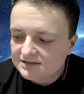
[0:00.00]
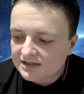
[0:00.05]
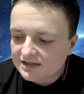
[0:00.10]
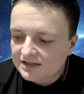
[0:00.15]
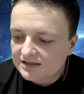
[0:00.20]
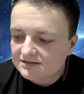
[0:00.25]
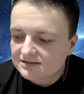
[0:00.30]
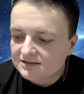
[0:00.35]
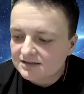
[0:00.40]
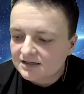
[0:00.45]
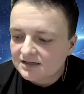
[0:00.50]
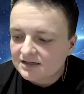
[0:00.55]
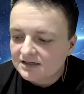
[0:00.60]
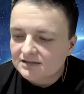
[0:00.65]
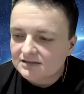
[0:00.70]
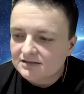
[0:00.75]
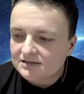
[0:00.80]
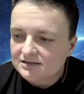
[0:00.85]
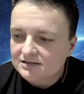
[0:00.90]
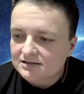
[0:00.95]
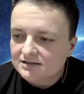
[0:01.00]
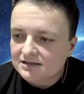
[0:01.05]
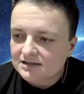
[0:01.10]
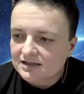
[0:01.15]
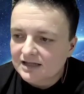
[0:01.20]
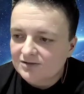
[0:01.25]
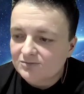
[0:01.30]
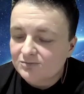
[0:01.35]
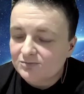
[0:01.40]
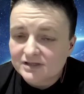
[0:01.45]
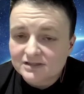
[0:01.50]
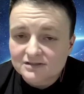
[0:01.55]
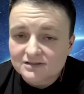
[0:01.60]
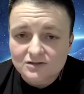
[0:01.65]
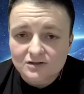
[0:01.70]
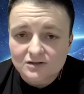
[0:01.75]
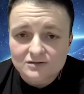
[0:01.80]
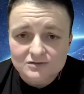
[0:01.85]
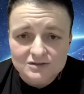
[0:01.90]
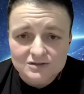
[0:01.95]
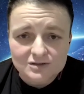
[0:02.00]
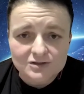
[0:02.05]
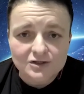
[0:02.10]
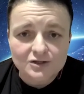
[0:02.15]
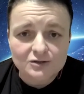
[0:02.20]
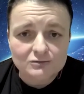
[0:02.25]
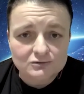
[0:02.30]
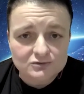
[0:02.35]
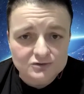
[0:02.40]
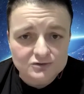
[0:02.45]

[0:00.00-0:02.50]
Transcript: that that means also a huge